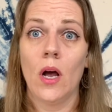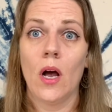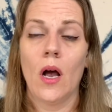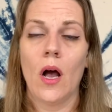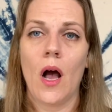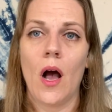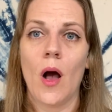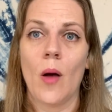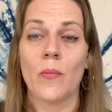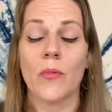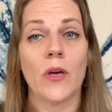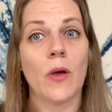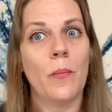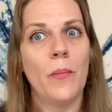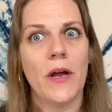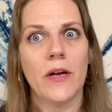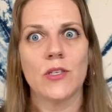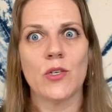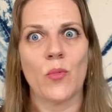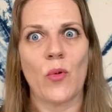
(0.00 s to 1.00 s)

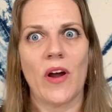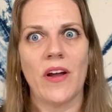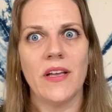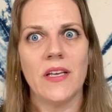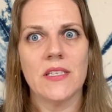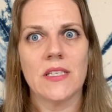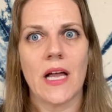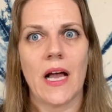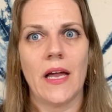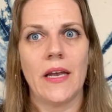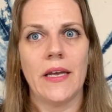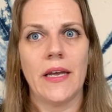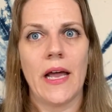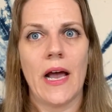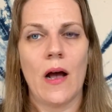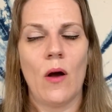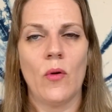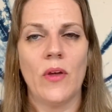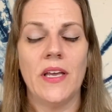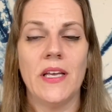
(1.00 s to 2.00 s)
compared to where he's at
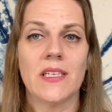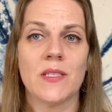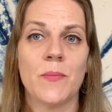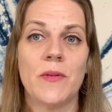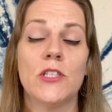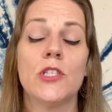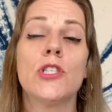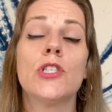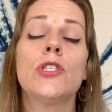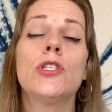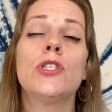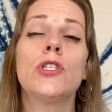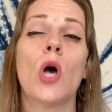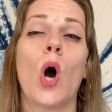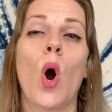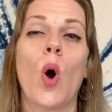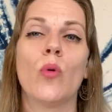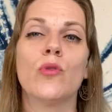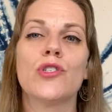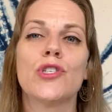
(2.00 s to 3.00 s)
now, he has made
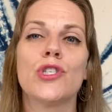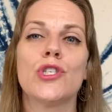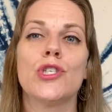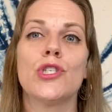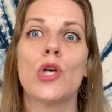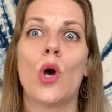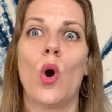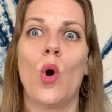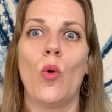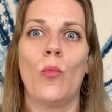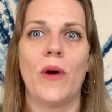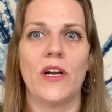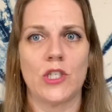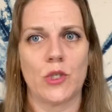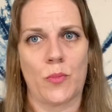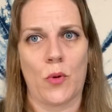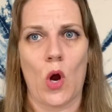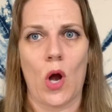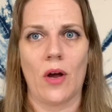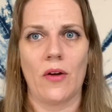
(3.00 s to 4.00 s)
so
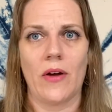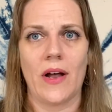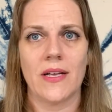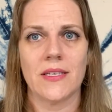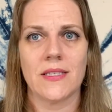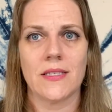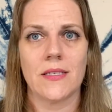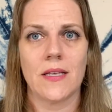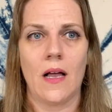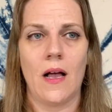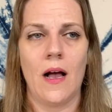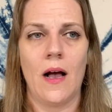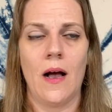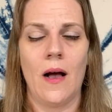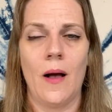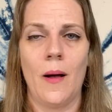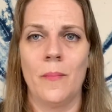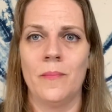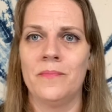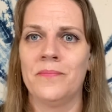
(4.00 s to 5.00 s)
much progress.
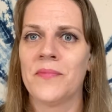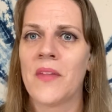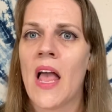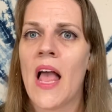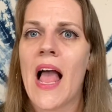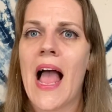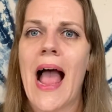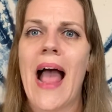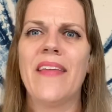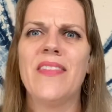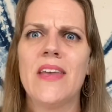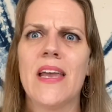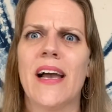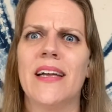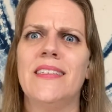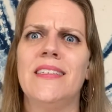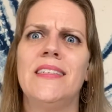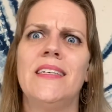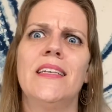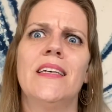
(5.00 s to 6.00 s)
And the
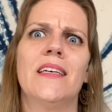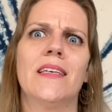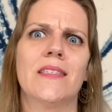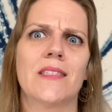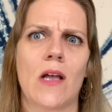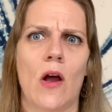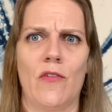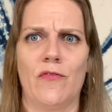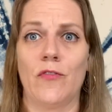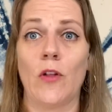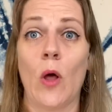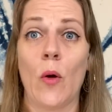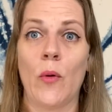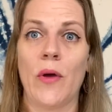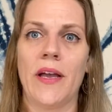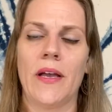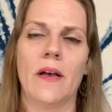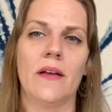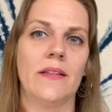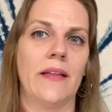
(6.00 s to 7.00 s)
ideas are
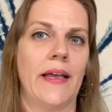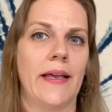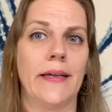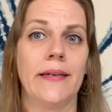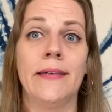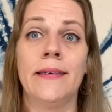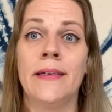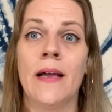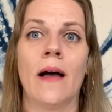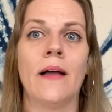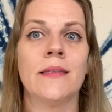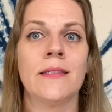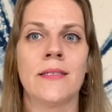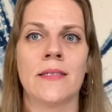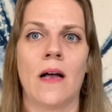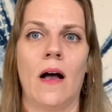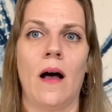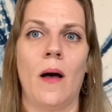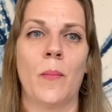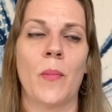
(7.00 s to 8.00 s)
flowing like
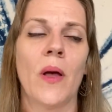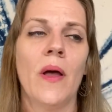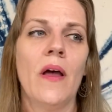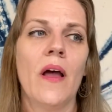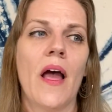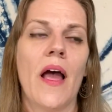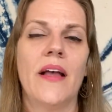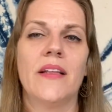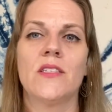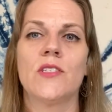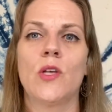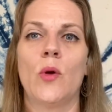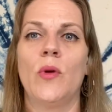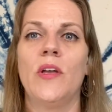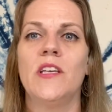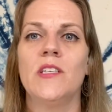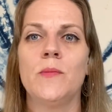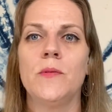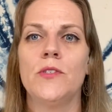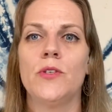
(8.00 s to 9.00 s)
nonstop. And so
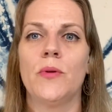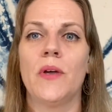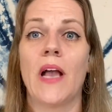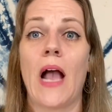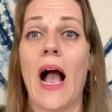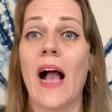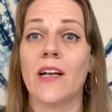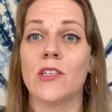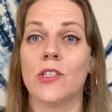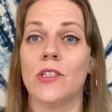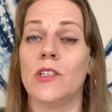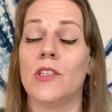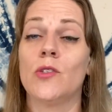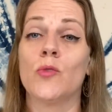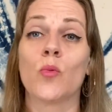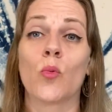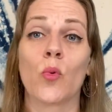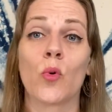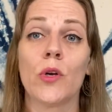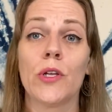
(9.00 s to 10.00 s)
he's been doing actually these
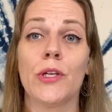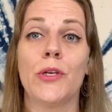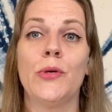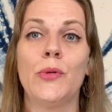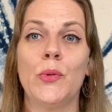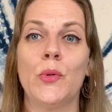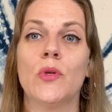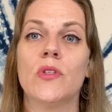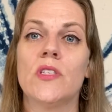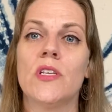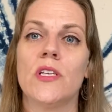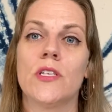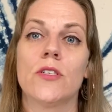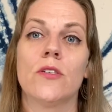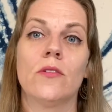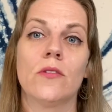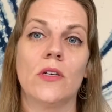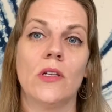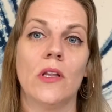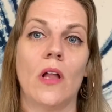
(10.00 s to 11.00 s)
really cool
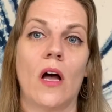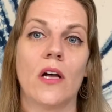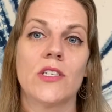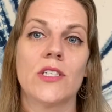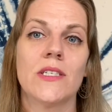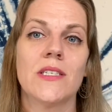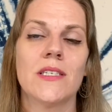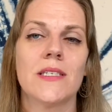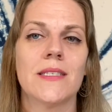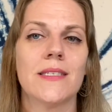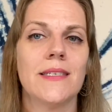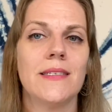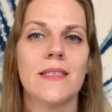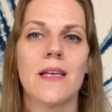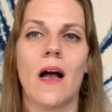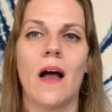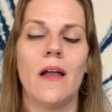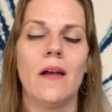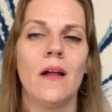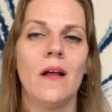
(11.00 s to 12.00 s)
digital collages, because he's
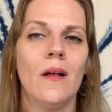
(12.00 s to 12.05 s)
got,